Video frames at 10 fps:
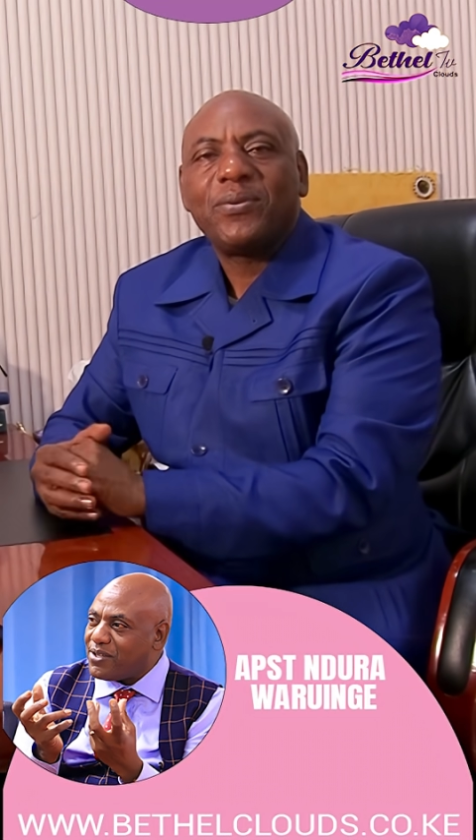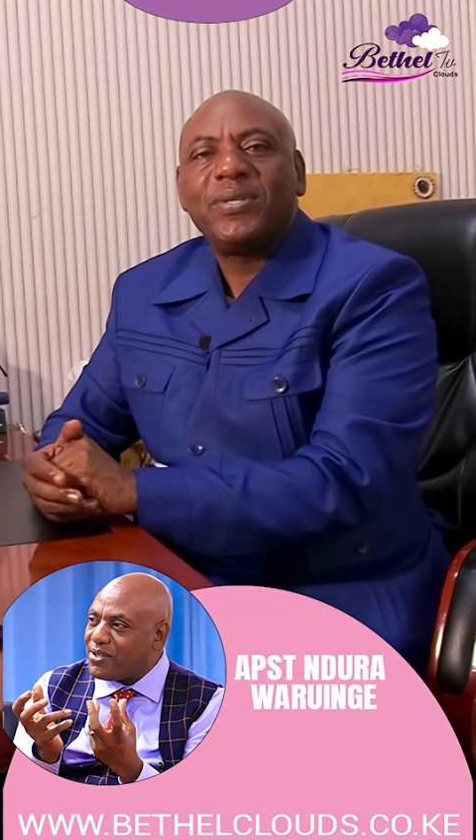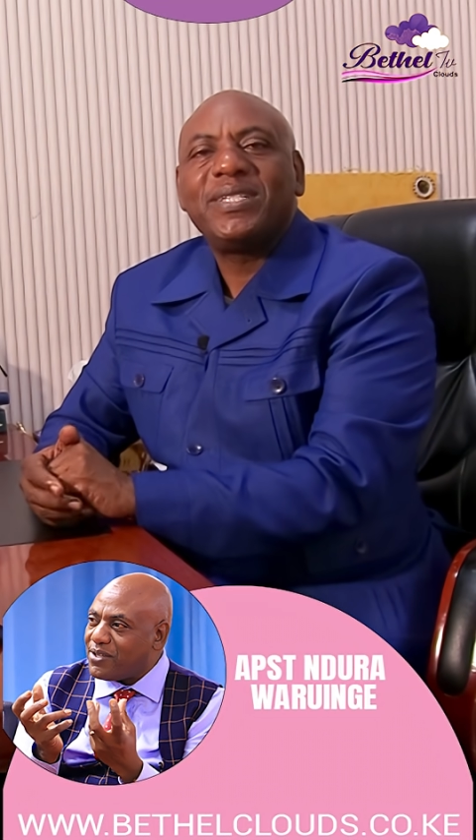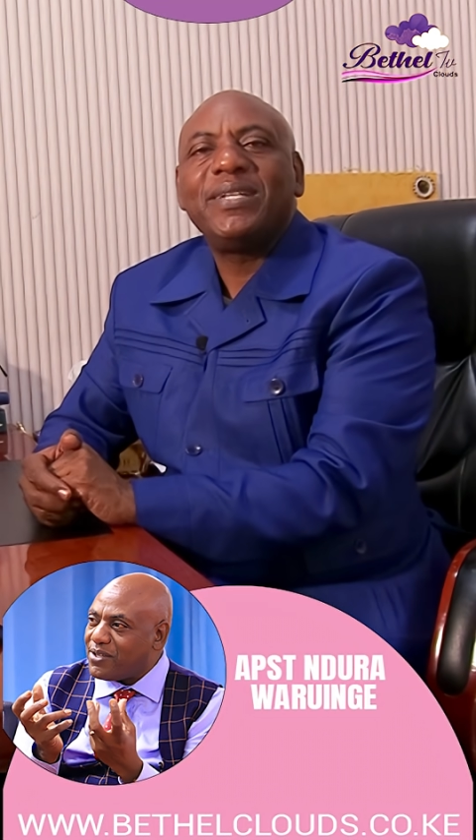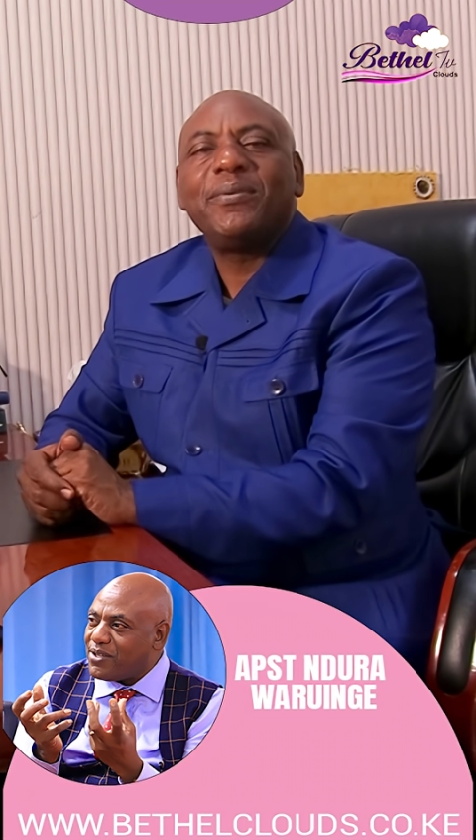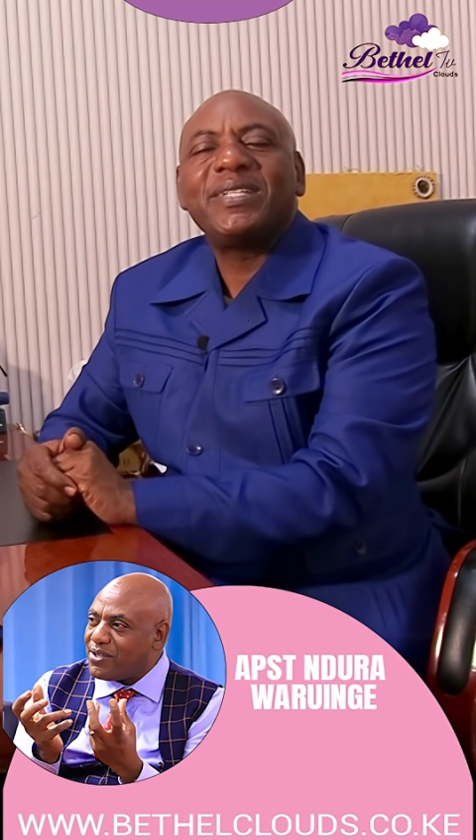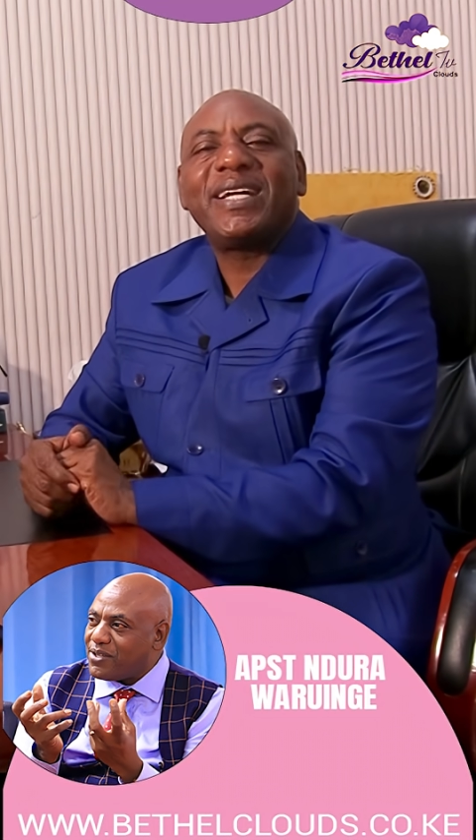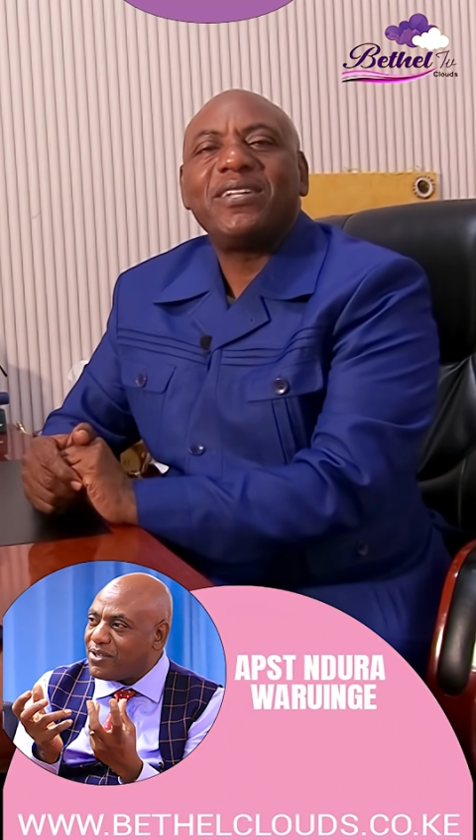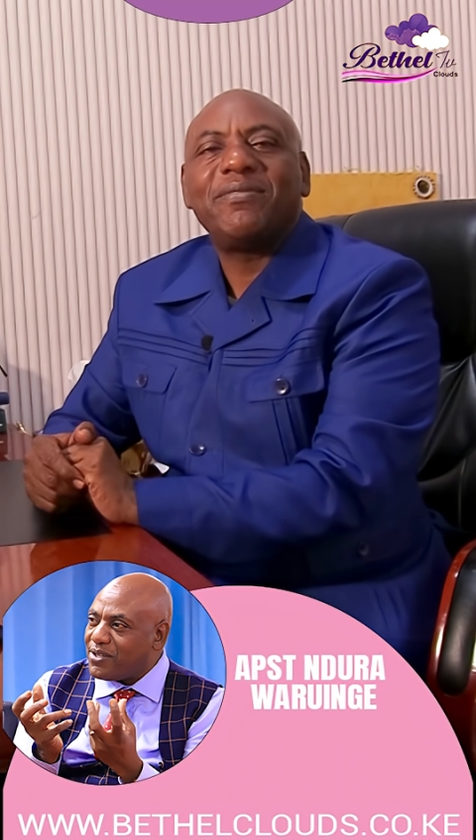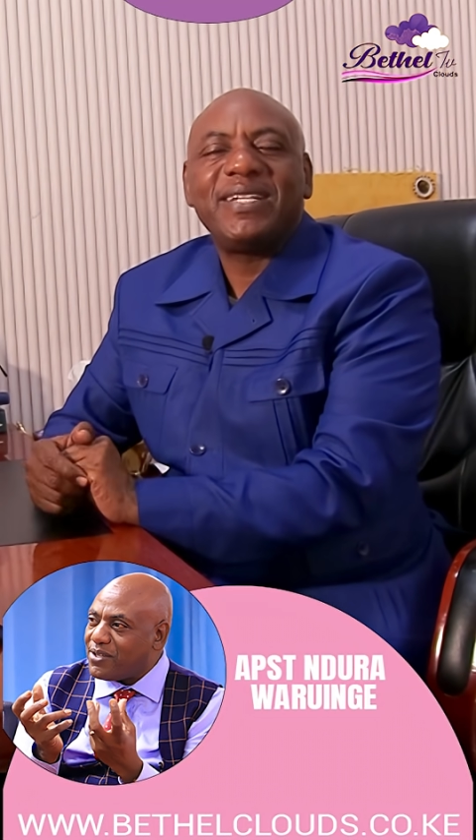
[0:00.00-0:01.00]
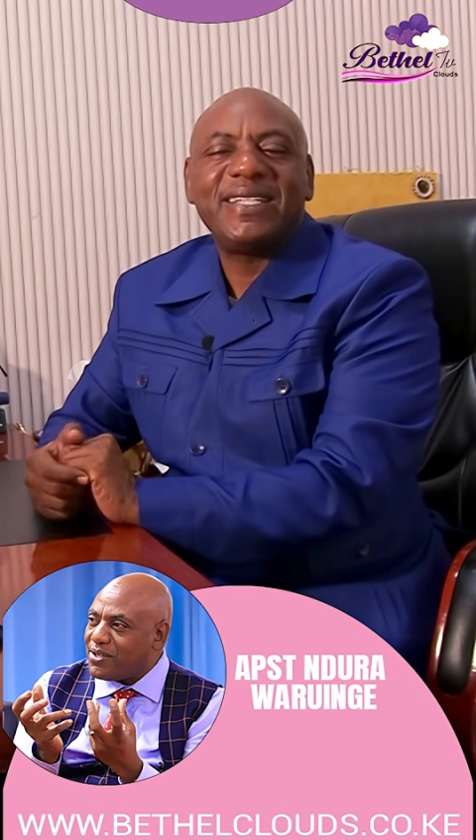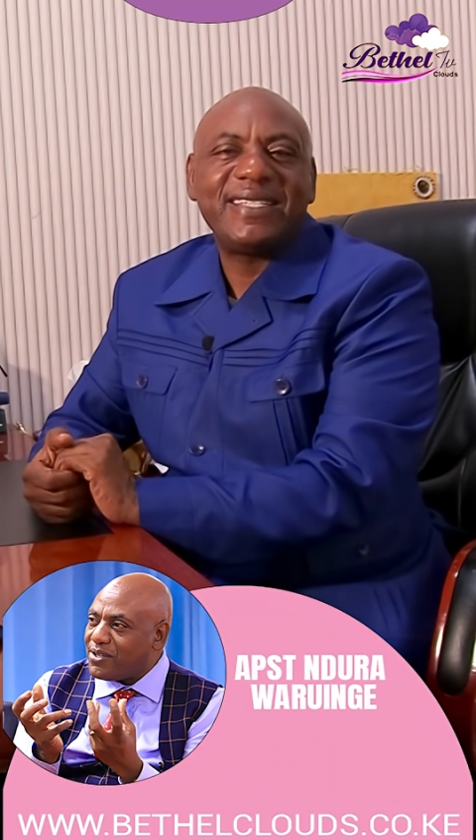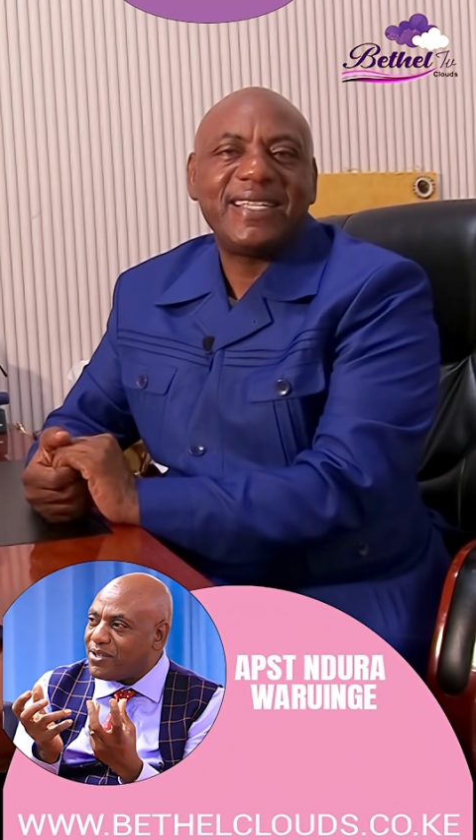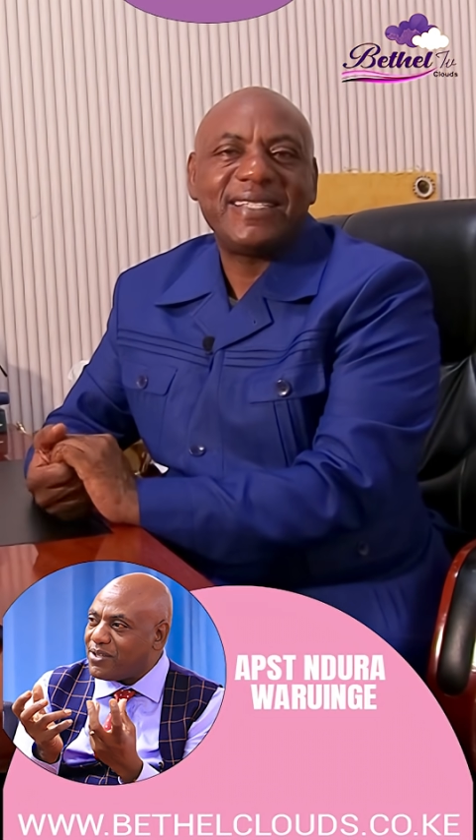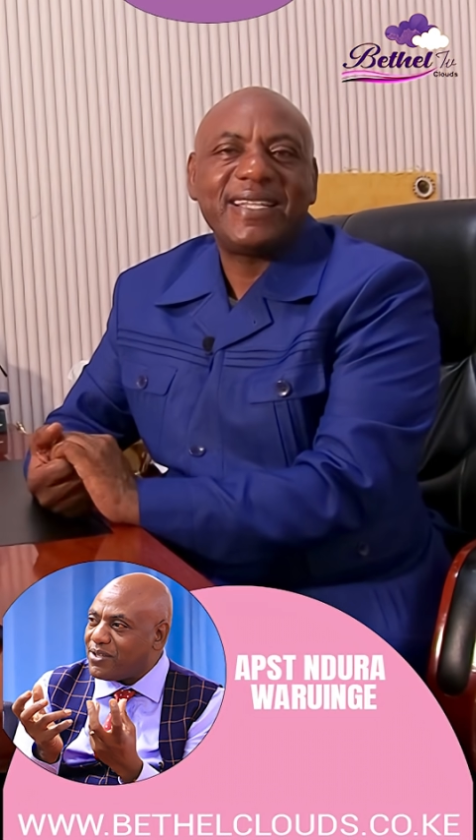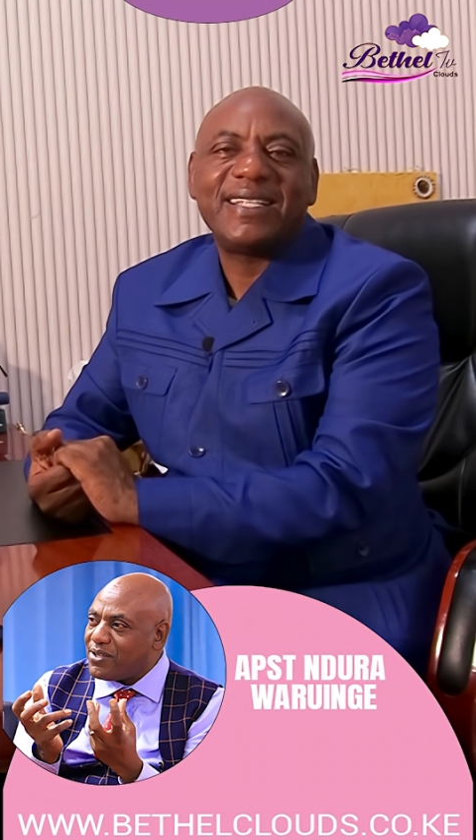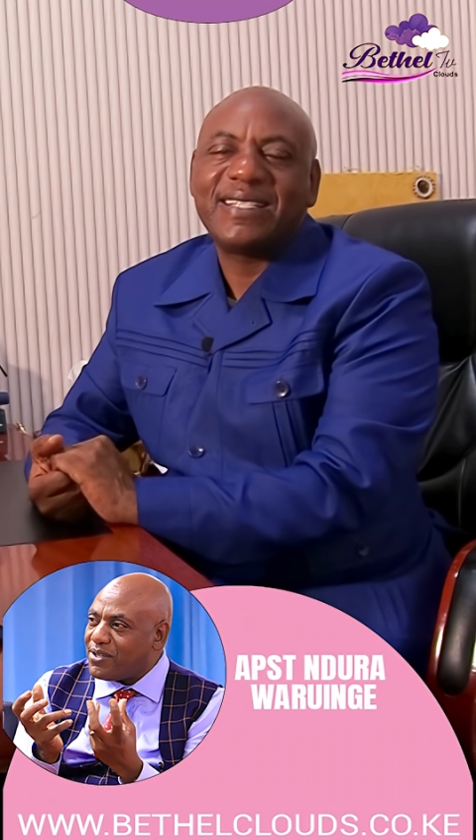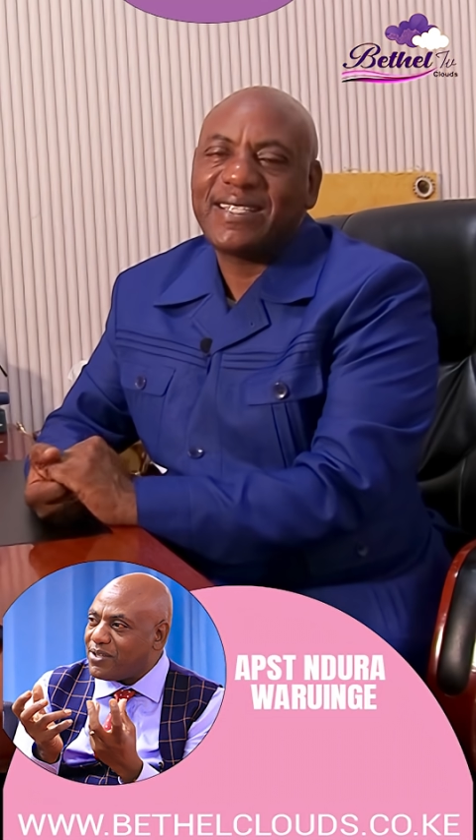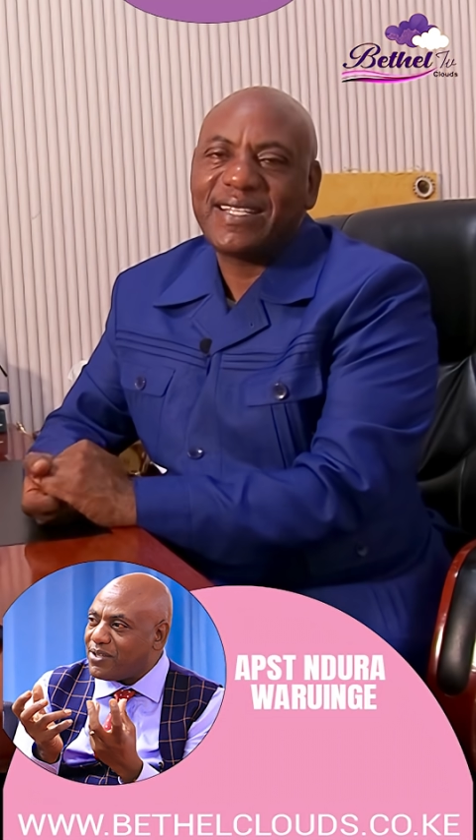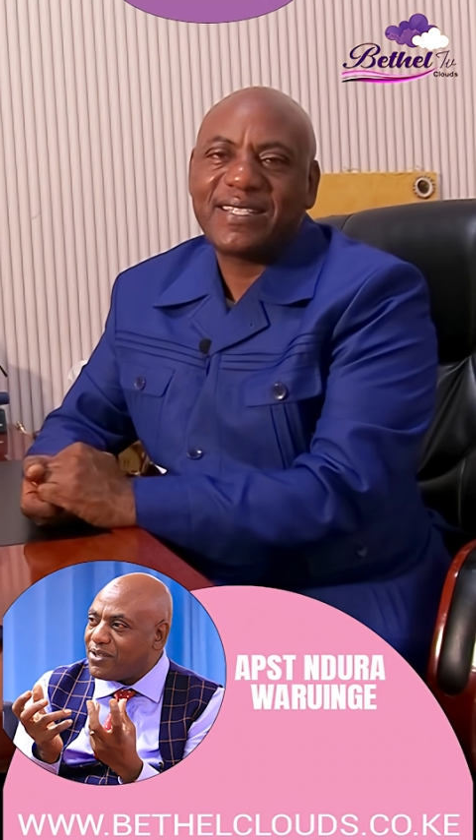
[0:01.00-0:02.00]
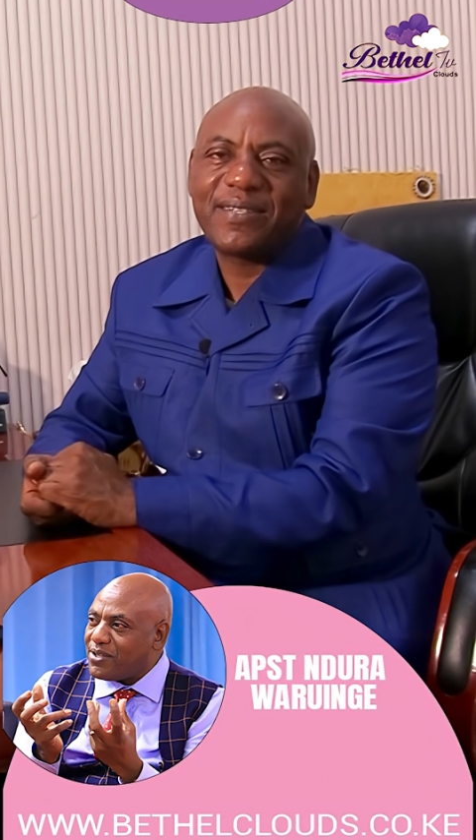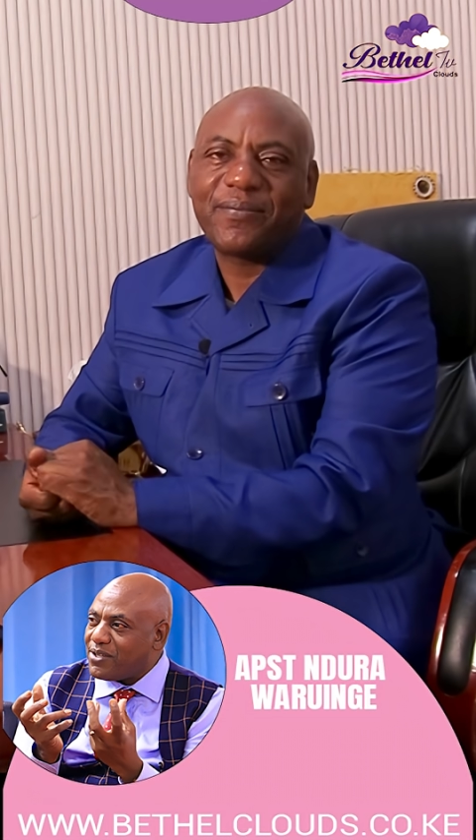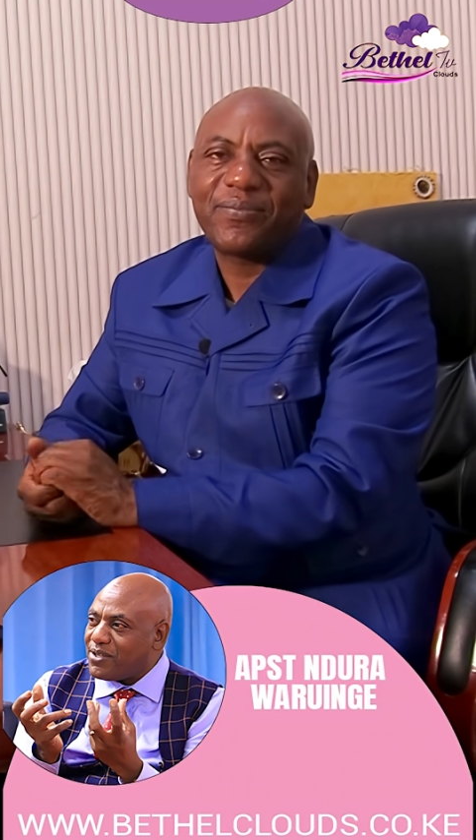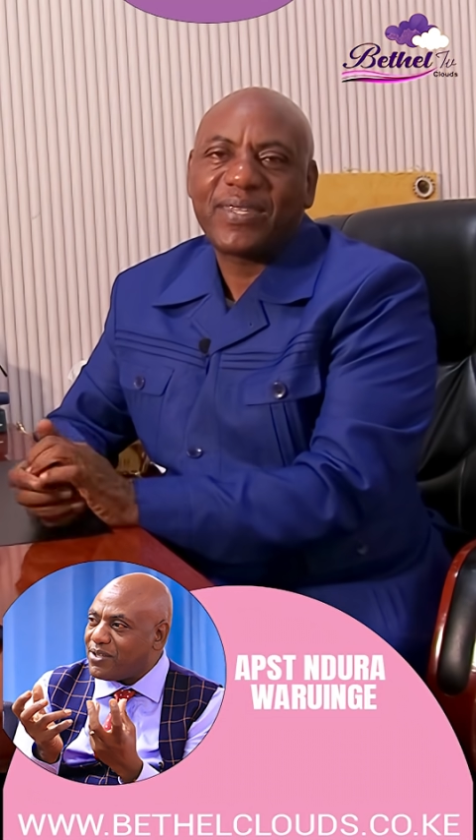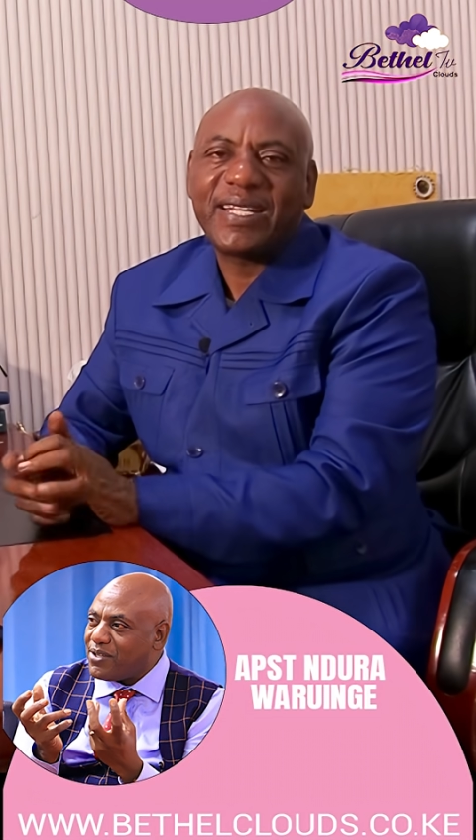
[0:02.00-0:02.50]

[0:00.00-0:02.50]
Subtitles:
what kind of a disease that is this?